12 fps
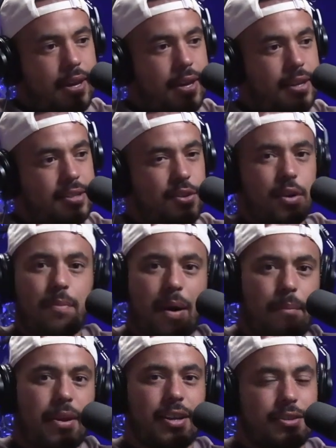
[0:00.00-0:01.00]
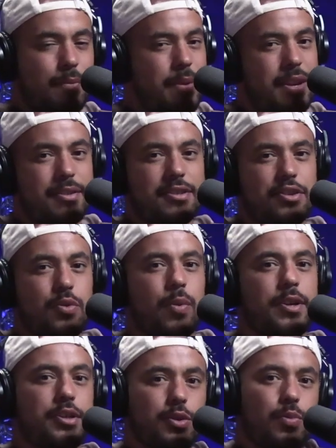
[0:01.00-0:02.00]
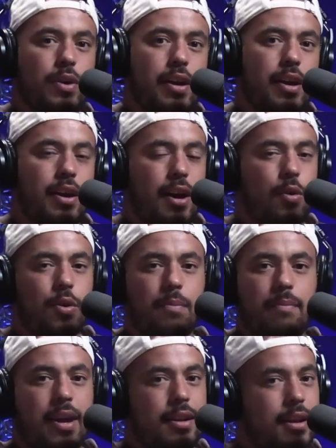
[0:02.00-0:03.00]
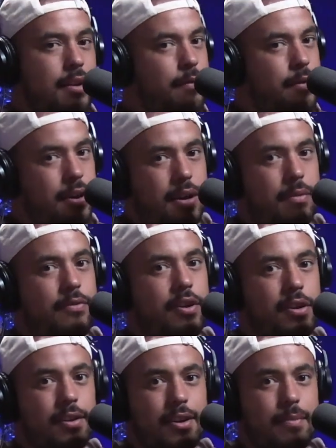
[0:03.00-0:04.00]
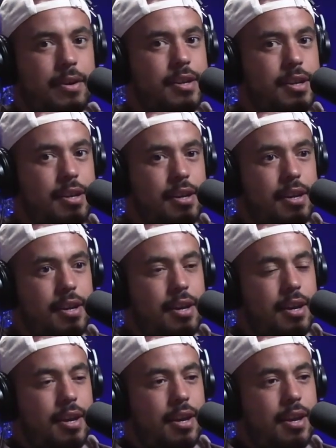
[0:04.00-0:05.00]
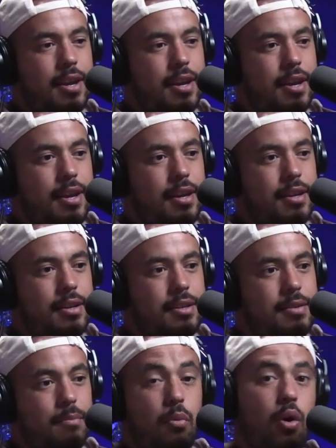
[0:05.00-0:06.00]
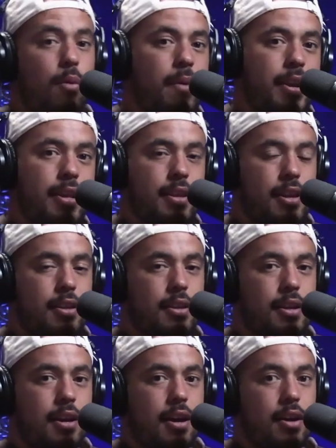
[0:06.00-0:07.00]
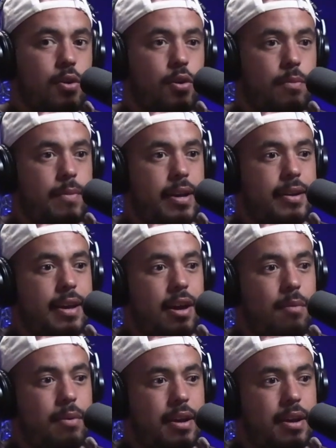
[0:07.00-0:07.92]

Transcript: And it's not about money, because I've been in situations where I could have made like a fuckload of money, and more money than I could have made now.